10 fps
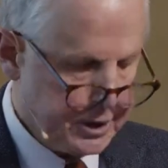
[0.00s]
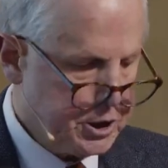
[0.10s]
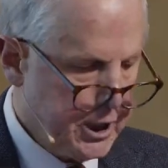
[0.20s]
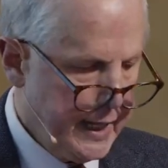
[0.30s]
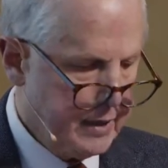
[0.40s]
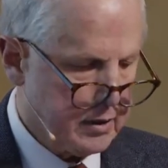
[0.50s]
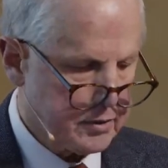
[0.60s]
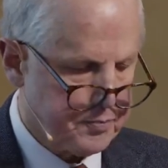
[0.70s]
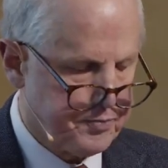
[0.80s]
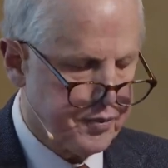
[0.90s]
that
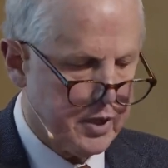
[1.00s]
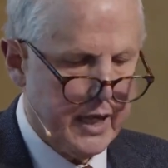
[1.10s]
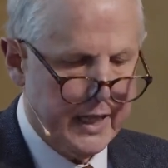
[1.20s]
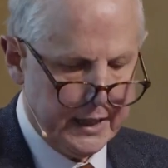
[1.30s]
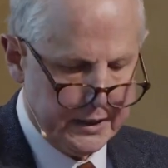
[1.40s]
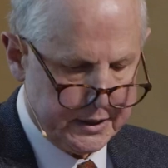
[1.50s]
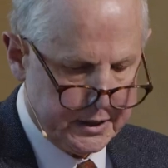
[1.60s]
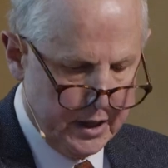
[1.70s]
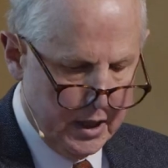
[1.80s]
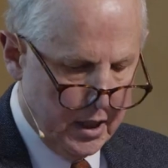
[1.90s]
channeled
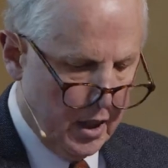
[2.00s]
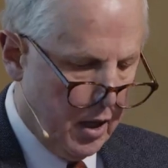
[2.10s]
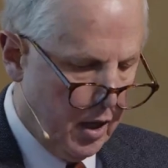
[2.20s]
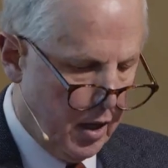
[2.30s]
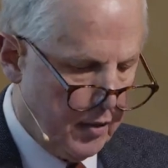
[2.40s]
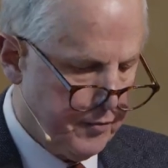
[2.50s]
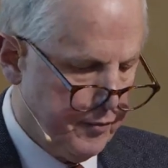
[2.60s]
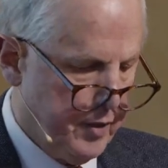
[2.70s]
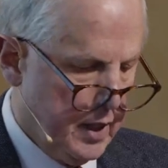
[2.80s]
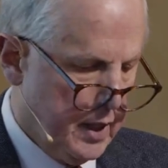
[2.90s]
prayers
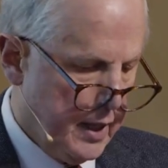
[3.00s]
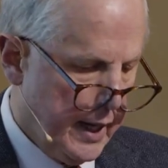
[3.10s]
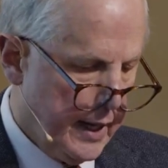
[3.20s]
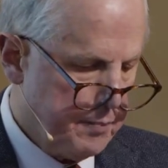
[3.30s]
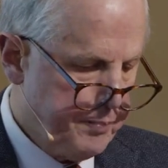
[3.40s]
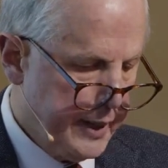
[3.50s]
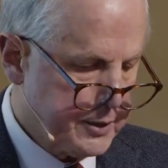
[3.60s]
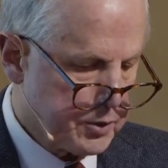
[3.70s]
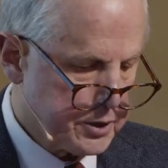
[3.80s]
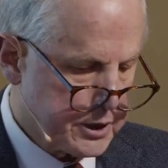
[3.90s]
of
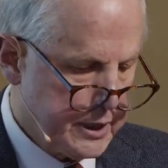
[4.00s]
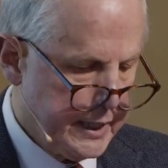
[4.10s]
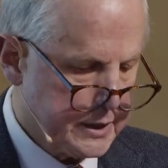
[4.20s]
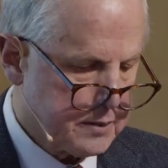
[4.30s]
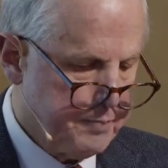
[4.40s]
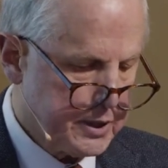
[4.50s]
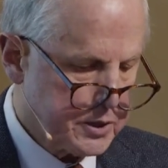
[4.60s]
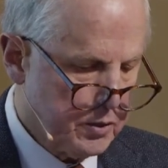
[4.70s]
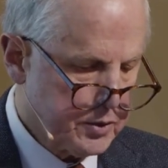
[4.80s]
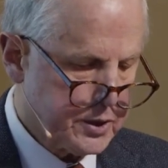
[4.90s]
patron saints
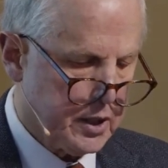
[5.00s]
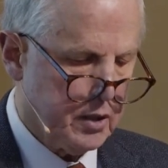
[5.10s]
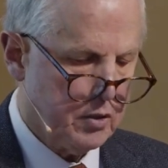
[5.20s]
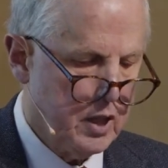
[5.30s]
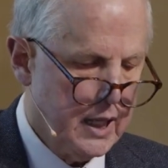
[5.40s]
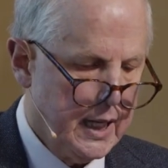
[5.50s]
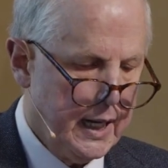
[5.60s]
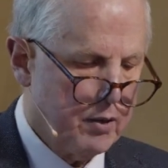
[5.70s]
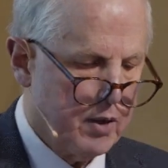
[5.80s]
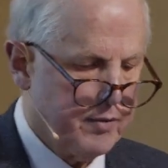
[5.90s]
must also,
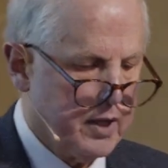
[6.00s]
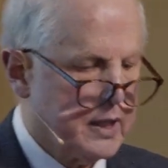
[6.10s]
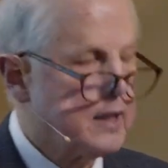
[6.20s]
however,